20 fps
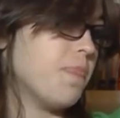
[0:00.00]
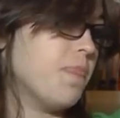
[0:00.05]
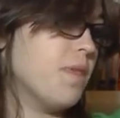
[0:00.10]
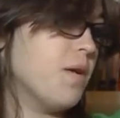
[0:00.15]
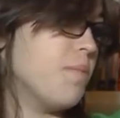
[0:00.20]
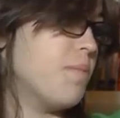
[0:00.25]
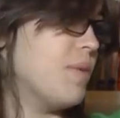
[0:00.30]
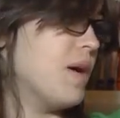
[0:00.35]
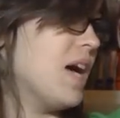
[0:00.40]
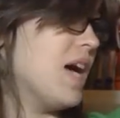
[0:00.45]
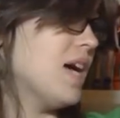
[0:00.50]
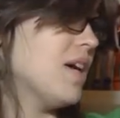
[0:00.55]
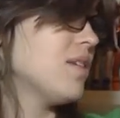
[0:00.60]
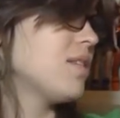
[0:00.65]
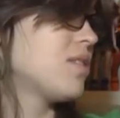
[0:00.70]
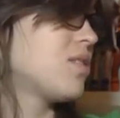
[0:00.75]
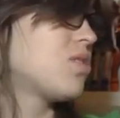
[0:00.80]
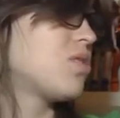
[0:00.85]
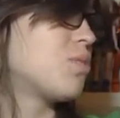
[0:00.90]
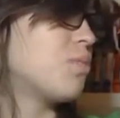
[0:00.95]
the
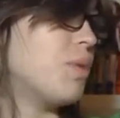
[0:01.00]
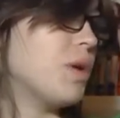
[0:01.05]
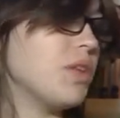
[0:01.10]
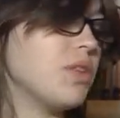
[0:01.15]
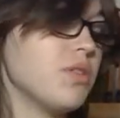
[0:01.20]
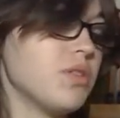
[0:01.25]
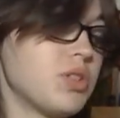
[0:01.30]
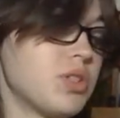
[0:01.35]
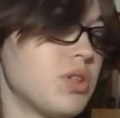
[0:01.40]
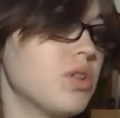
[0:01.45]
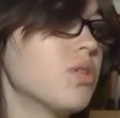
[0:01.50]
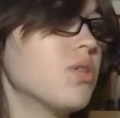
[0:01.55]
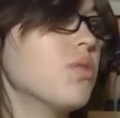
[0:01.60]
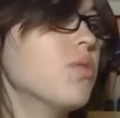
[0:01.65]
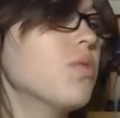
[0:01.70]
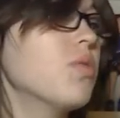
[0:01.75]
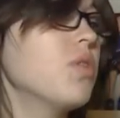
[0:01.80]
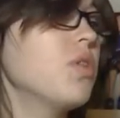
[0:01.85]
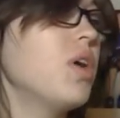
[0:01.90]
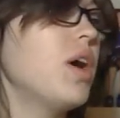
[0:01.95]
best, but they're still
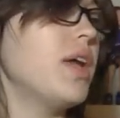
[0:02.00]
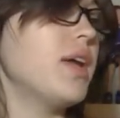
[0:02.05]
cool.